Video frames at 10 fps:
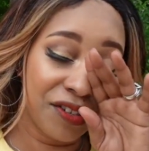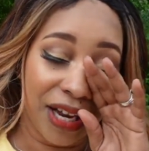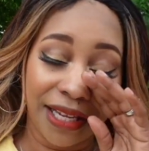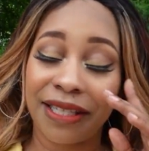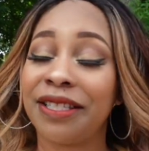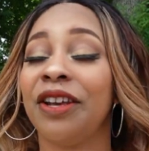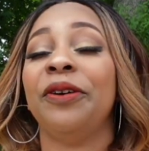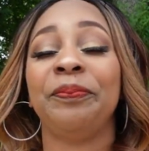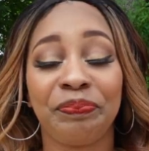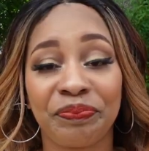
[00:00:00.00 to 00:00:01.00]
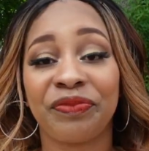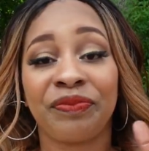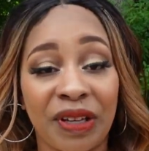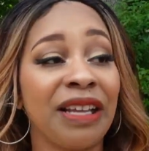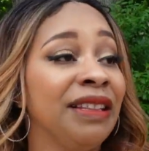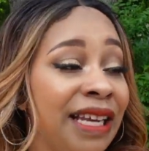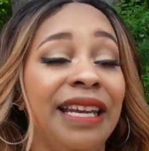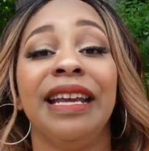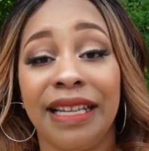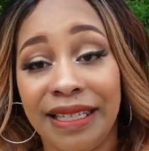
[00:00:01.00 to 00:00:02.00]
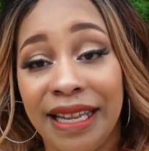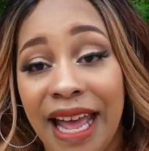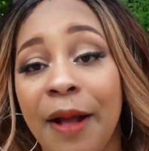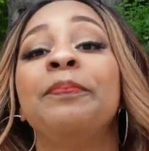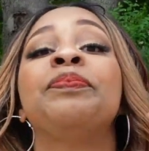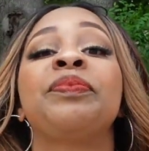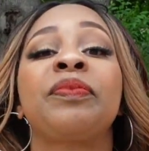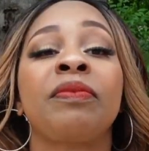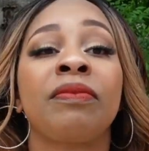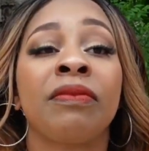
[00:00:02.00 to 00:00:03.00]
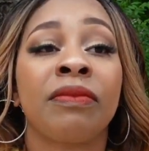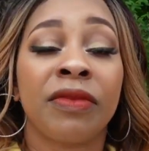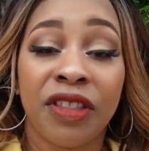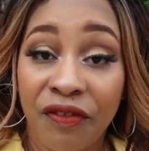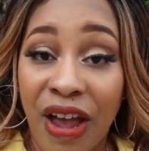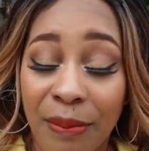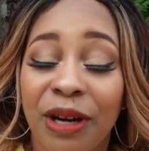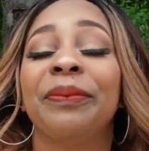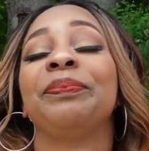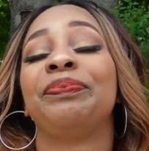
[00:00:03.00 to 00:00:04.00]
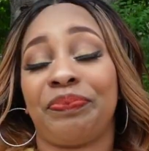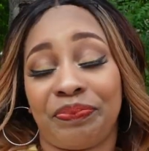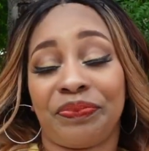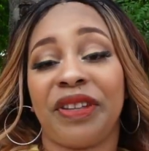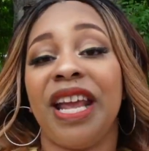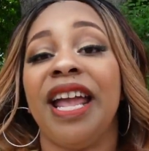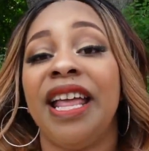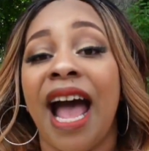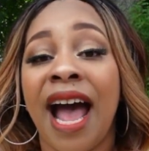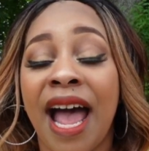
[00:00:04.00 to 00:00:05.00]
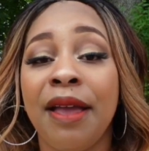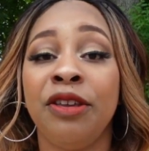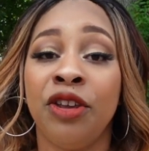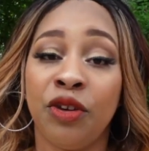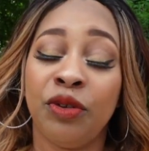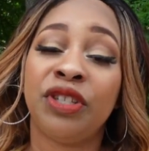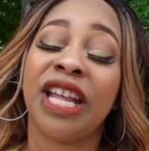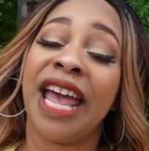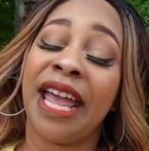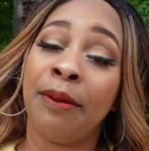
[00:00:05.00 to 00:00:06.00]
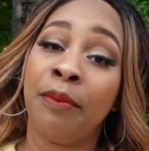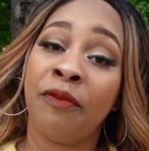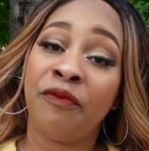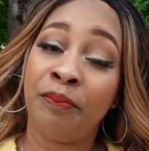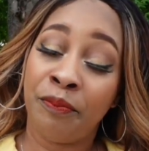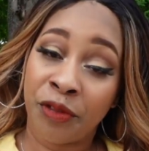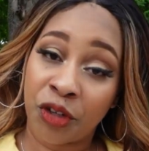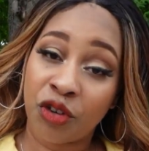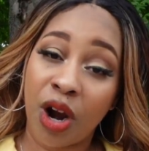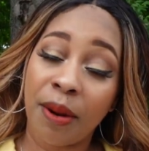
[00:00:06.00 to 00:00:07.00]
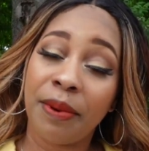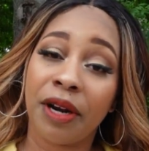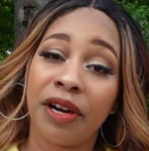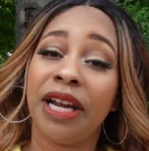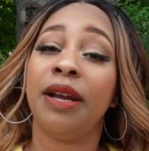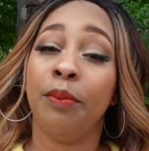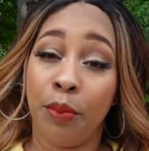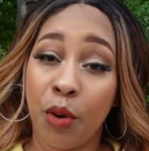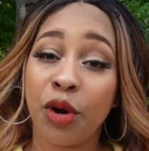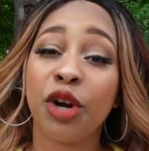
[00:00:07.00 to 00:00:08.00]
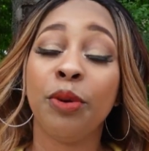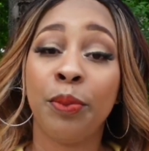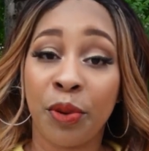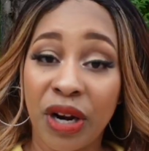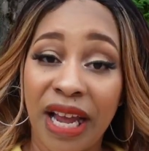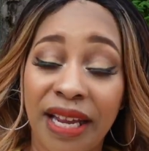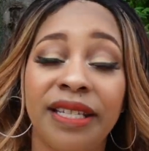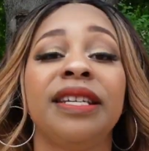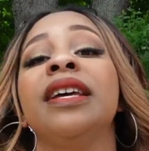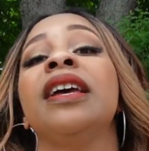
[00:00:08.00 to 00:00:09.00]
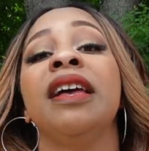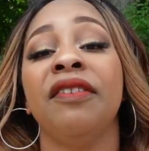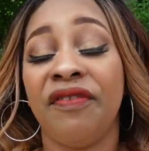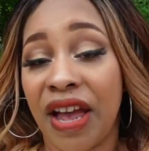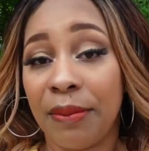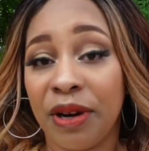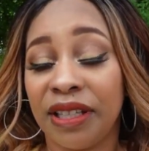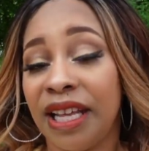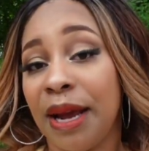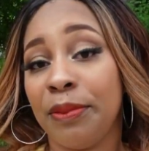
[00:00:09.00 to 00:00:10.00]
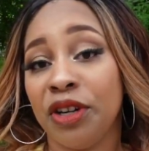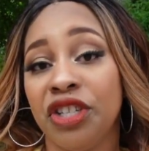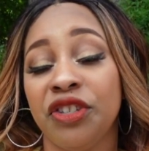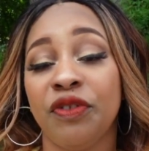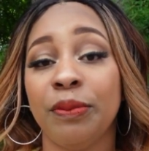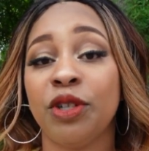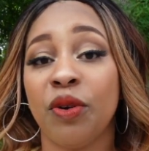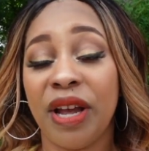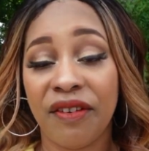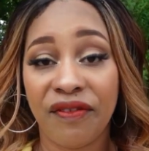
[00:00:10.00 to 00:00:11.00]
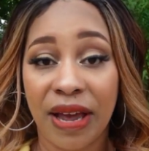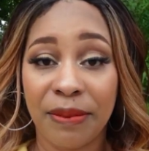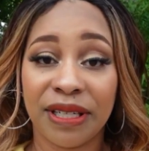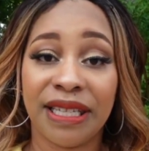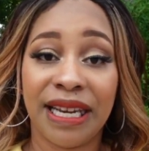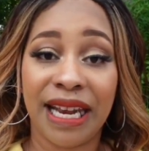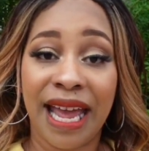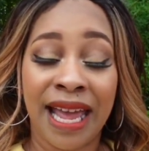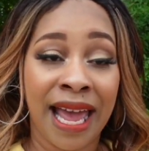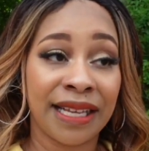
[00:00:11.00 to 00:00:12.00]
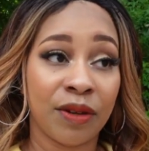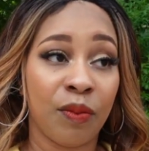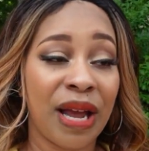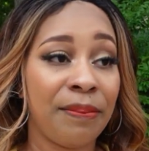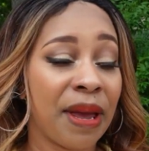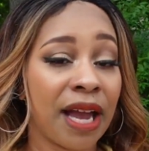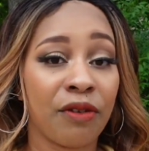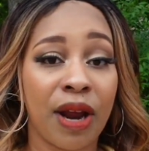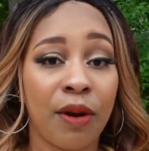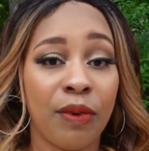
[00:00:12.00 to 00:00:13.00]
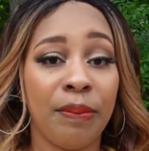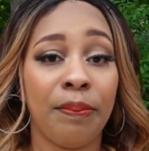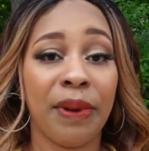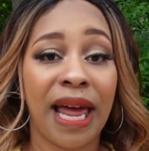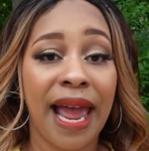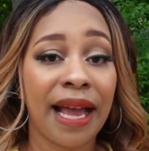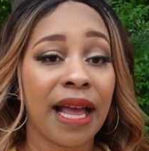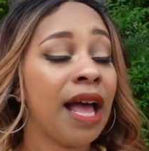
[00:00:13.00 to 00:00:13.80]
dress. So leading into that, the fabric, I used a strawberry border print fabric that I purchased from Joann Fabrics, and it has a white background with black